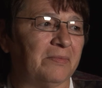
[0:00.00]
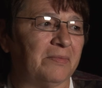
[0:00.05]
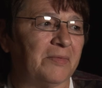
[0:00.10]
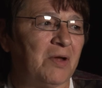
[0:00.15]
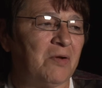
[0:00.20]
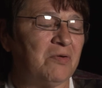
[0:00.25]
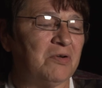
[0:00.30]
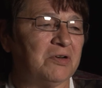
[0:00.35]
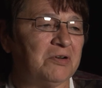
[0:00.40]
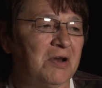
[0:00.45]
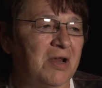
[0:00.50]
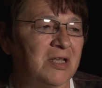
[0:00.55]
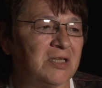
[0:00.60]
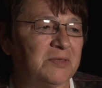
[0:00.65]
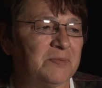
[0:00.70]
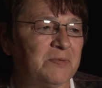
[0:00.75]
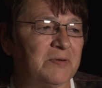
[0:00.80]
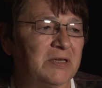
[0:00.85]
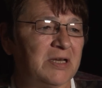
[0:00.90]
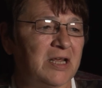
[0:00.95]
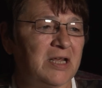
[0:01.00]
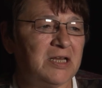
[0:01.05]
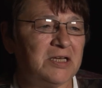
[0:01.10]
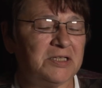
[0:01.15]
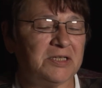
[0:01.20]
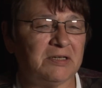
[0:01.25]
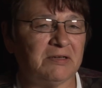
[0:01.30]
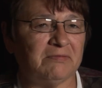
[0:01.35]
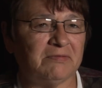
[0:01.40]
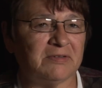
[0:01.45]
our
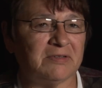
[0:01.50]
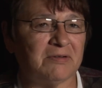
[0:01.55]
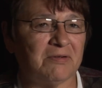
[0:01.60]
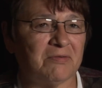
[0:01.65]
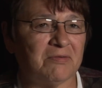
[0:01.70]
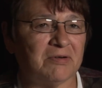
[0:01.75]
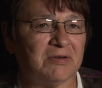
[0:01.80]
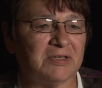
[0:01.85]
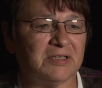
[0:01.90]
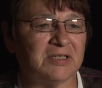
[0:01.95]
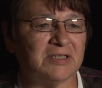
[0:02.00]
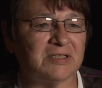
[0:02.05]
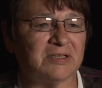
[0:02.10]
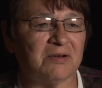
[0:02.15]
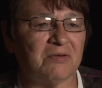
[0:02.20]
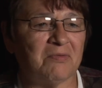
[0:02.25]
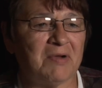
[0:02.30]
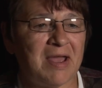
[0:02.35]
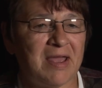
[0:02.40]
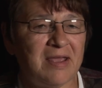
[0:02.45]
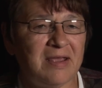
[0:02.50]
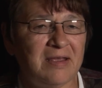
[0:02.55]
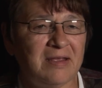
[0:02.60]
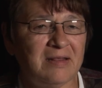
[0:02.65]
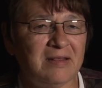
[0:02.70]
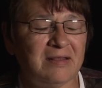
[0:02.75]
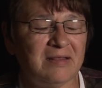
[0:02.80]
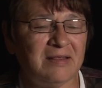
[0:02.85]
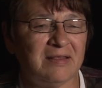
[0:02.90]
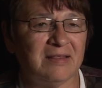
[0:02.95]
transportation with horses and
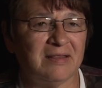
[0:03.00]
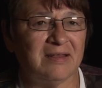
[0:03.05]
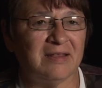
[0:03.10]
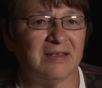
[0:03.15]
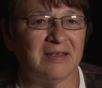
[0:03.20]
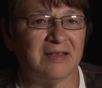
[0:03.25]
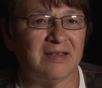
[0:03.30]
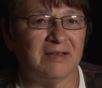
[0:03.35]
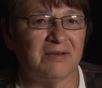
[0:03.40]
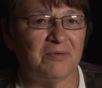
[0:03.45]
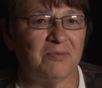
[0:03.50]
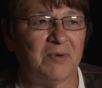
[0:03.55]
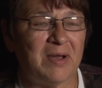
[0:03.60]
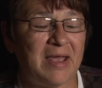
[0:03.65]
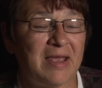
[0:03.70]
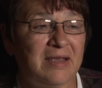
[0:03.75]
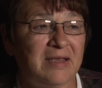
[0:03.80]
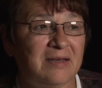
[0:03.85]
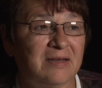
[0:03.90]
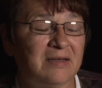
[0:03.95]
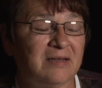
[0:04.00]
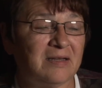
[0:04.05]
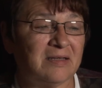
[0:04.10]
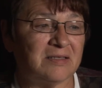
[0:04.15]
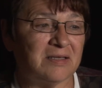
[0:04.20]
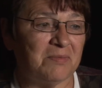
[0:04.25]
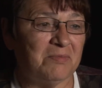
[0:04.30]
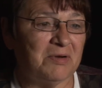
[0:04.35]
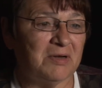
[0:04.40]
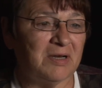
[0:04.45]
wagon, wagon in the
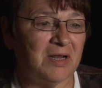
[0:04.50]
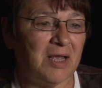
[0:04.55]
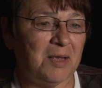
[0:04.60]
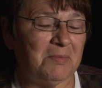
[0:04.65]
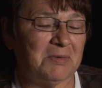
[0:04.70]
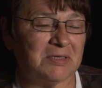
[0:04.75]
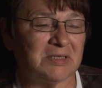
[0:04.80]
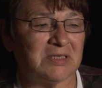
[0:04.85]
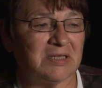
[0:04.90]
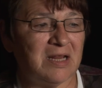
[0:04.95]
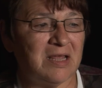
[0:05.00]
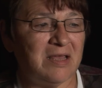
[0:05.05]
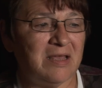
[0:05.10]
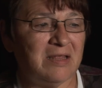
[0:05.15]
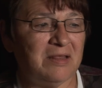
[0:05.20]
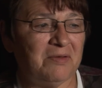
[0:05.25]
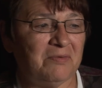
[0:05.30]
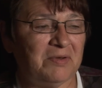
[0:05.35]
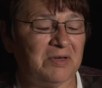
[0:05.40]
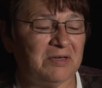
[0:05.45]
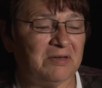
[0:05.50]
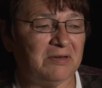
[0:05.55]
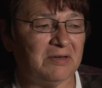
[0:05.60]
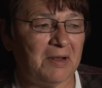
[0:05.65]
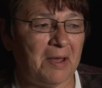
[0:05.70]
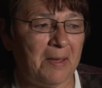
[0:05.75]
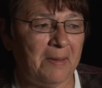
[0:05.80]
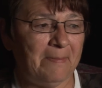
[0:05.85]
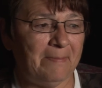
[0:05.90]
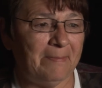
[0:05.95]
summertime, a sleigh in the
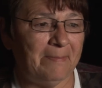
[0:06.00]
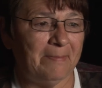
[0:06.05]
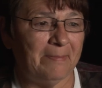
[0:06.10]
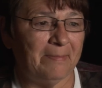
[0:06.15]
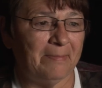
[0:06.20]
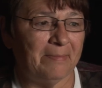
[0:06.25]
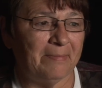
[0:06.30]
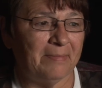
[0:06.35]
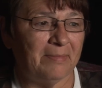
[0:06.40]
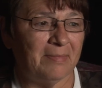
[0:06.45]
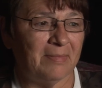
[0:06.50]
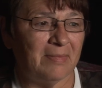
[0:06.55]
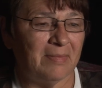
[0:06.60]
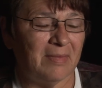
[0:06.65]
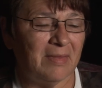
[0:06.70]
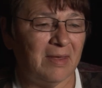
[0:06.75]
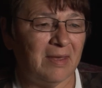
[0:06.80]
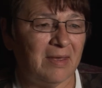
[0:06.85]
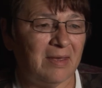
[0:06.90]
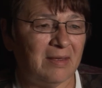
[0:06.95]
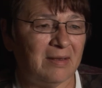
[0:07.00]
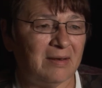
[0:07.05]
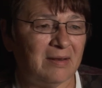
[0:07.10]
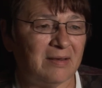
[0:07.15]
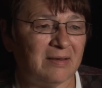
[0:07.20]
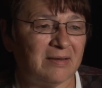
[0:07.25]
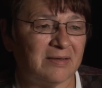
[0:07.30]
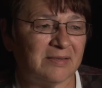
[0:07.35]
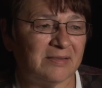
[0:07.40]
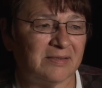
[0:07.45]
wintertime.
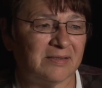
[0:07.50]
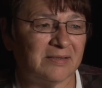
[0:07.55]
And uh,